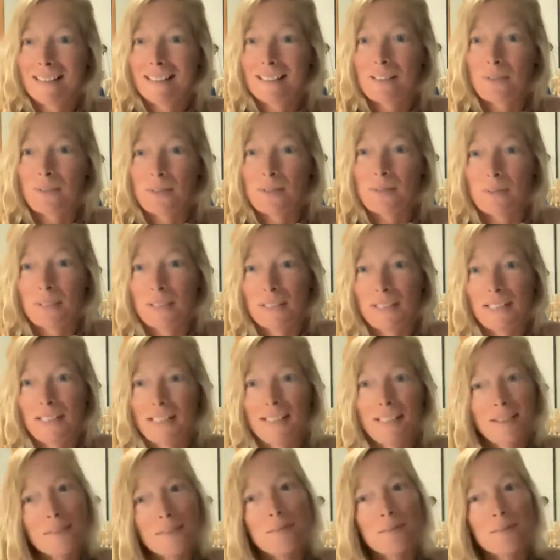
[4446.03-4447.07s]
So it's
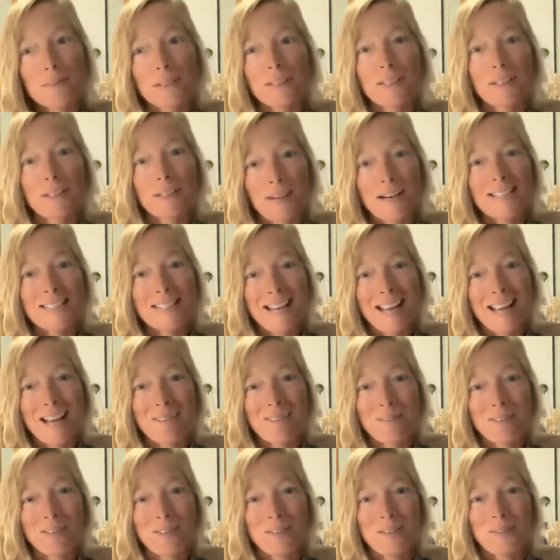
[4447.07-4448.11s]
really, really great to
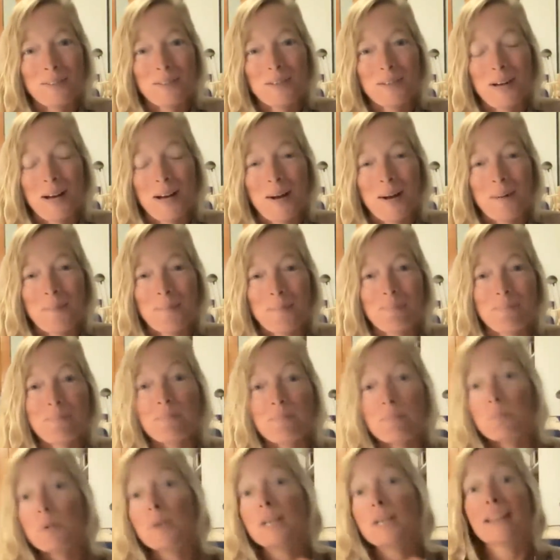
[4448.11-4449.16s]
have you um,
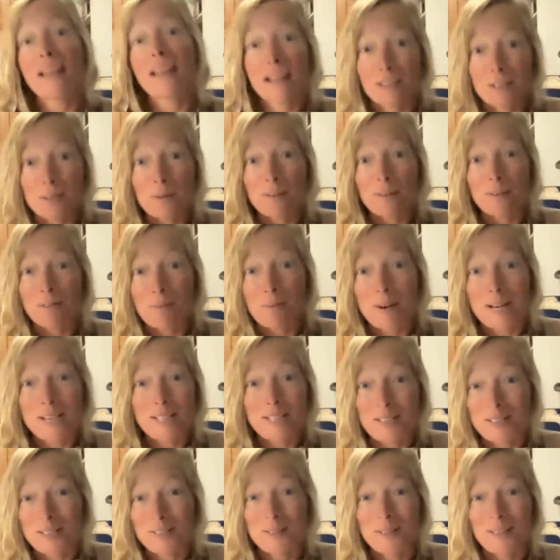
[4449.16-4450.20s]
bring that new
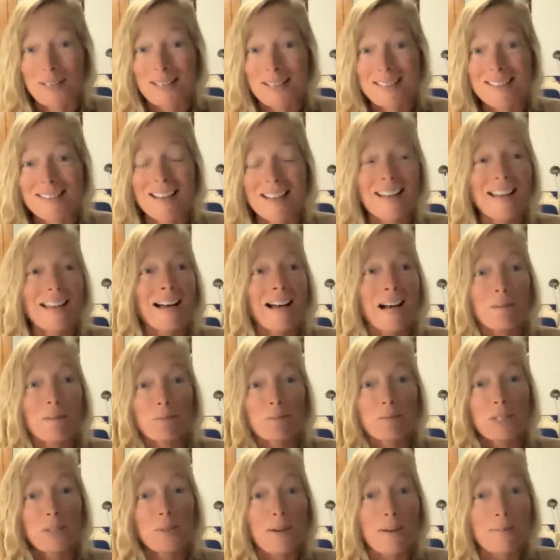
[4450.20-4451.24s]
information to us. Um,
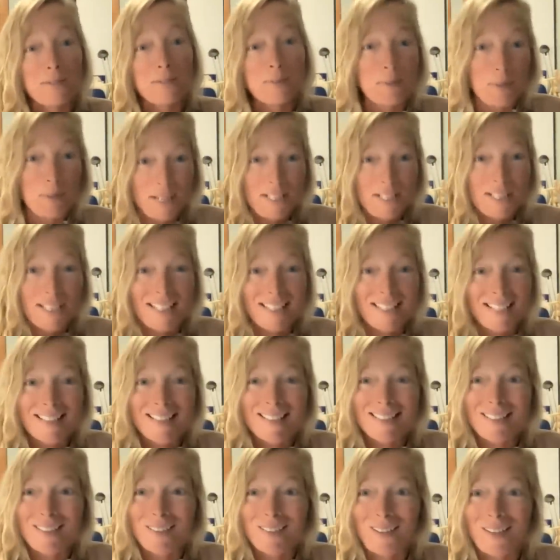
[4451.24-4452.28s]
we do have some questions,
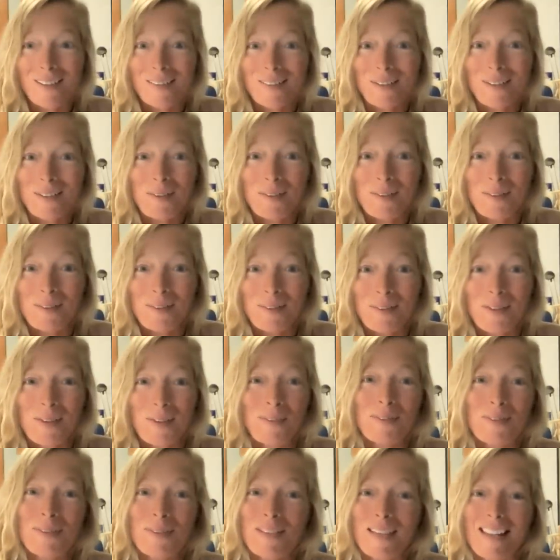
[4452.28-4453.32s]
and so I'll go through
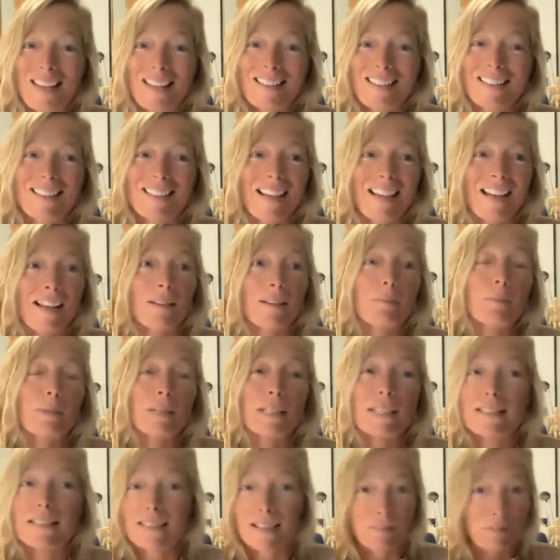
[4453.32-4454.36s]
those. And uh,
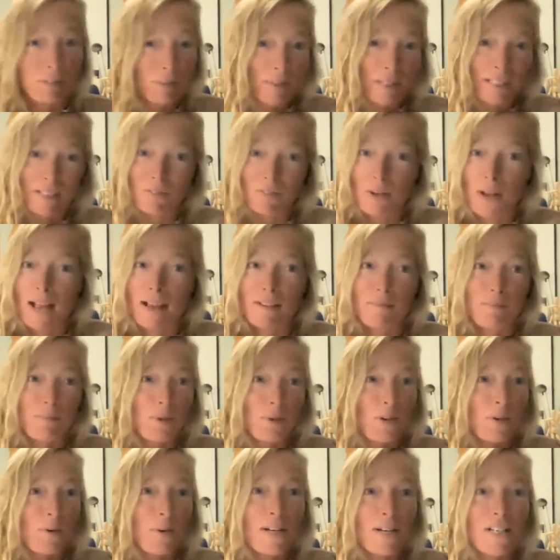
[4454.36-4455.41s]
please, everyone, if you have
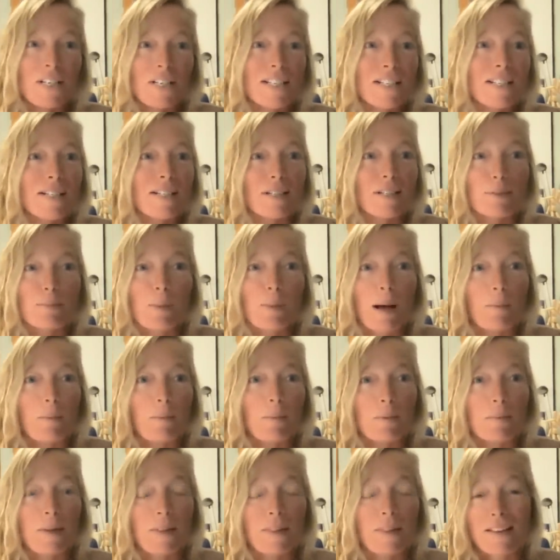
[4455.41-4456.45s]
more questions, just pop
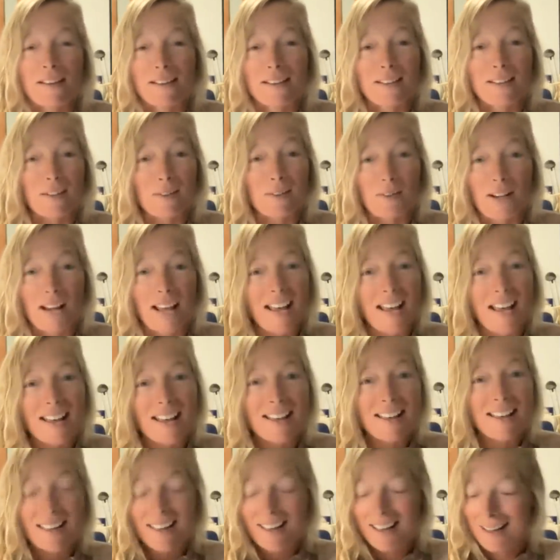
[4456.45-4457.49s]
them in the Q and
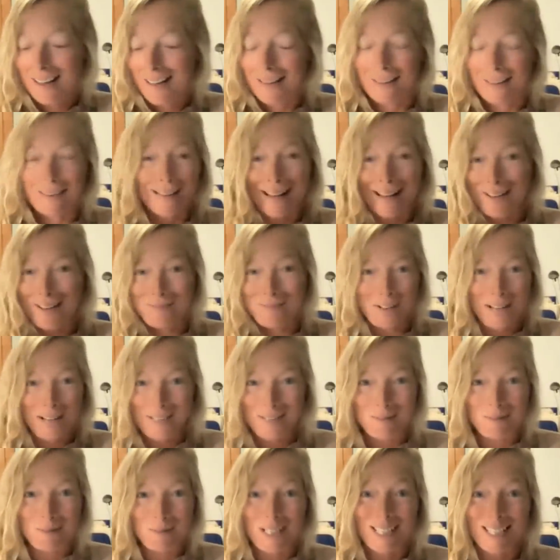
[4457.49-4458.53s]
A. And then I've got
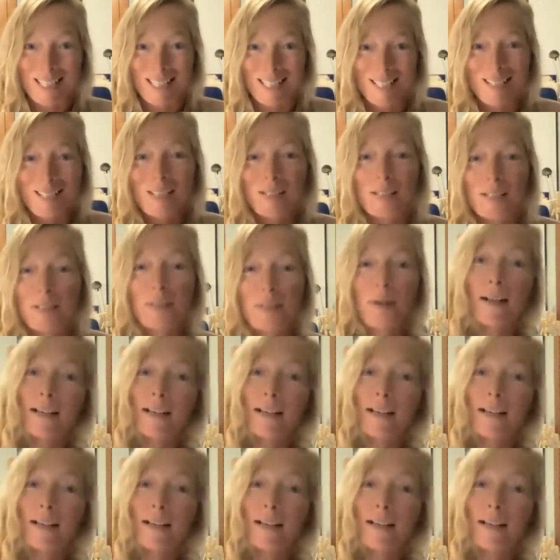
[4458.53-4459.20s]
some questions too.